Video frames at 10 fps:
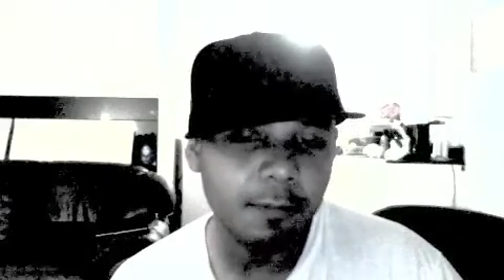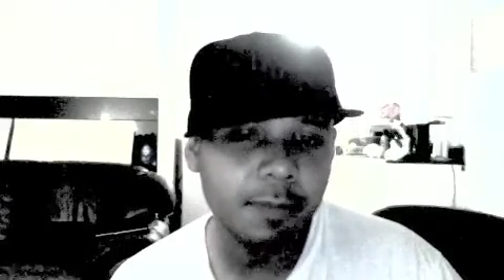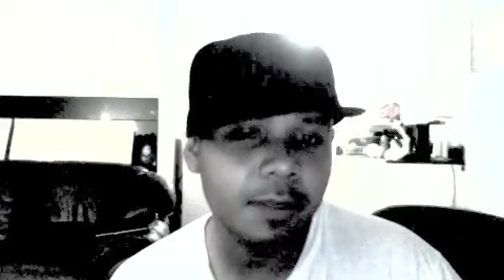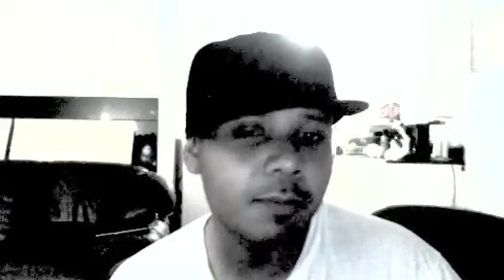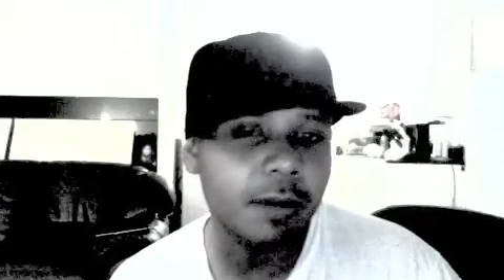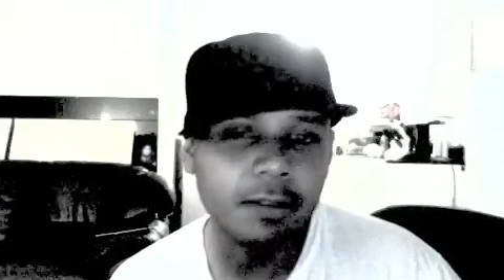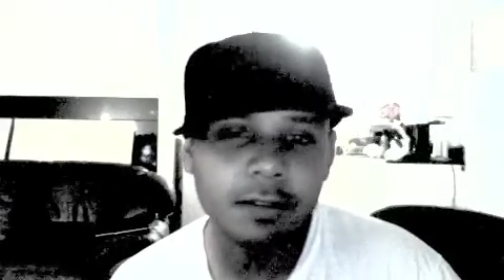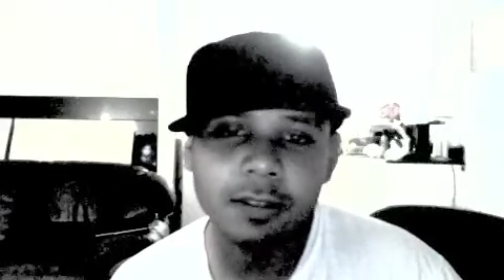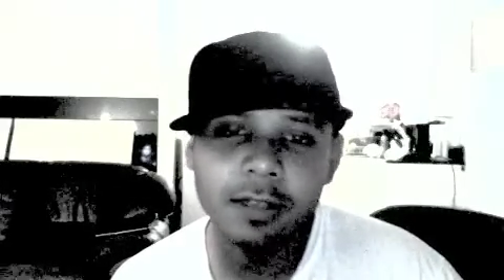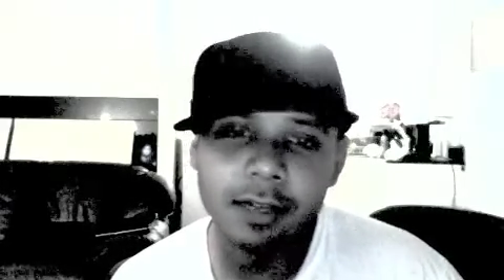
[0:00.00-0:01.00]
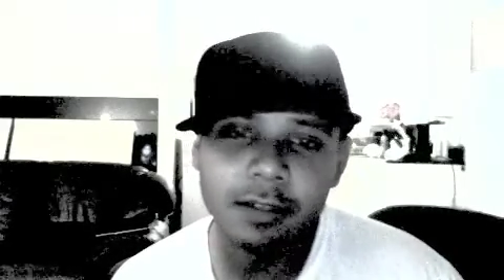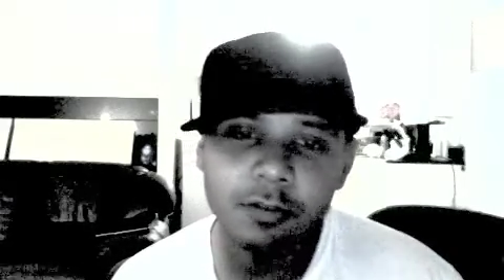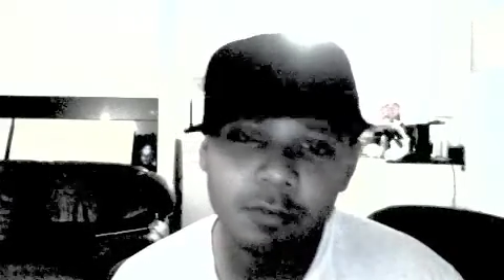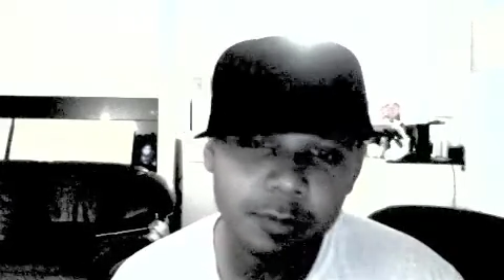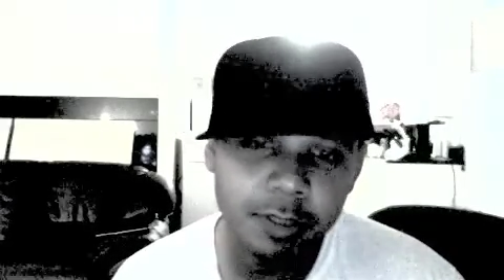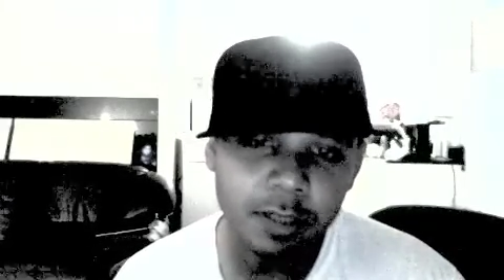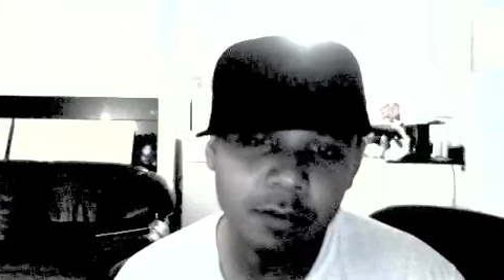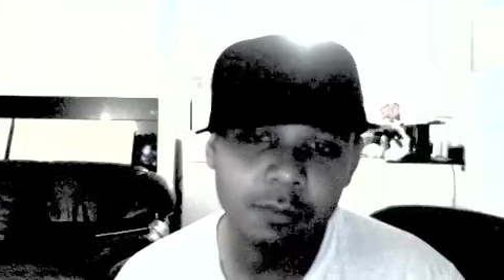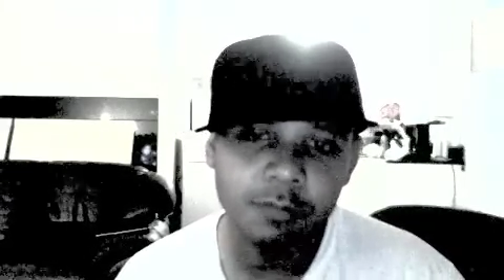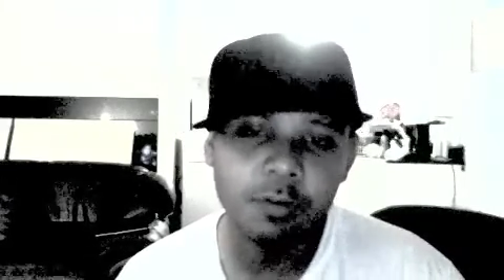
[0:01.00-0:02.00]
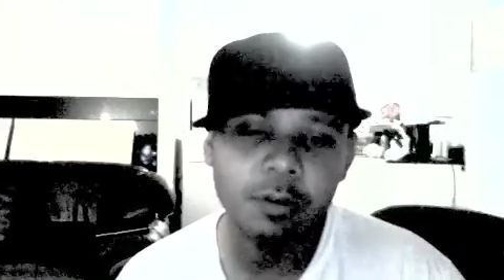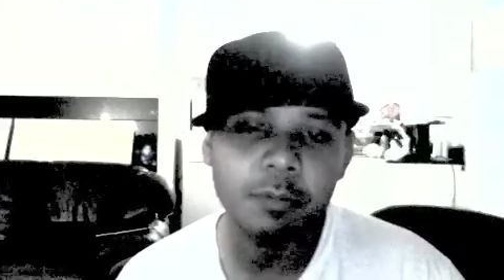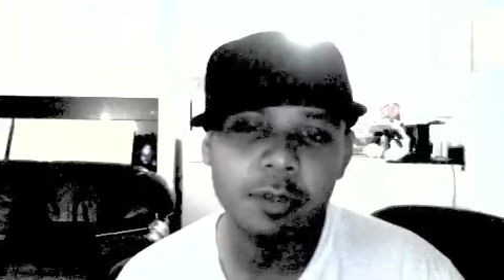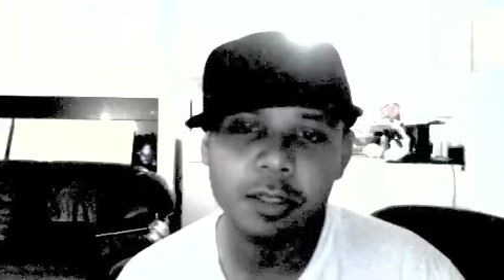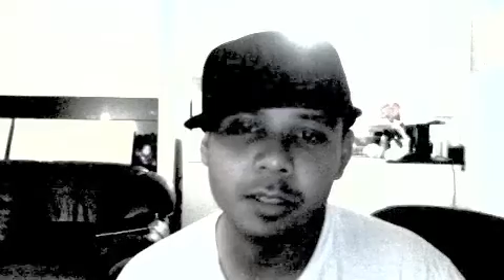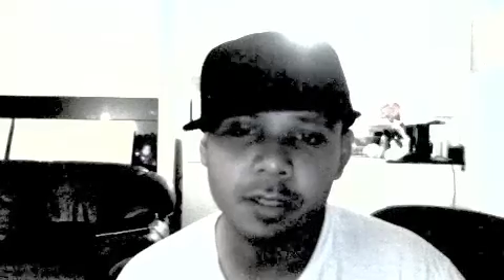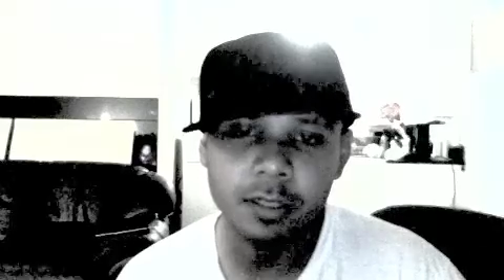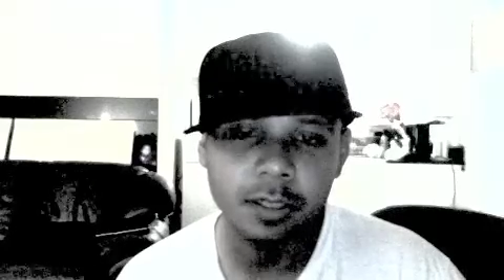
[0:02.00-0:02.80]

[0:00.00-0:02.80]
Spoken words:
him, he basically got discriminated from the media.